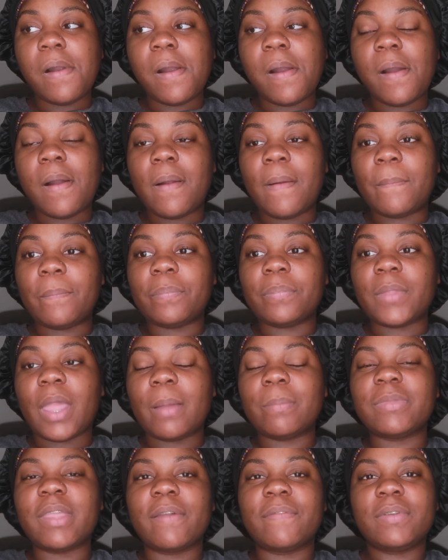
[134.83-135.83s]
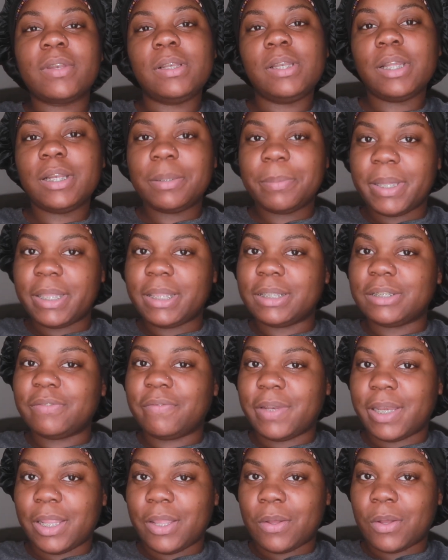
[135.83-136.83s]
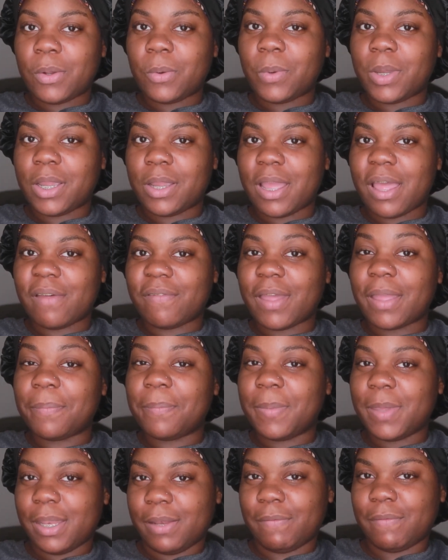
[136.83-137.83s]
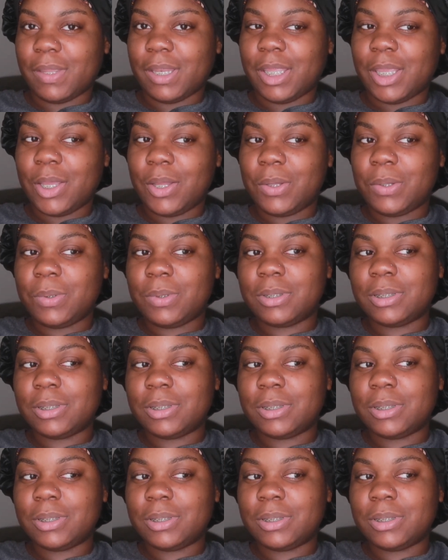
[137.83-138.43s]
um i'm definitely gonna make this video a where have i been video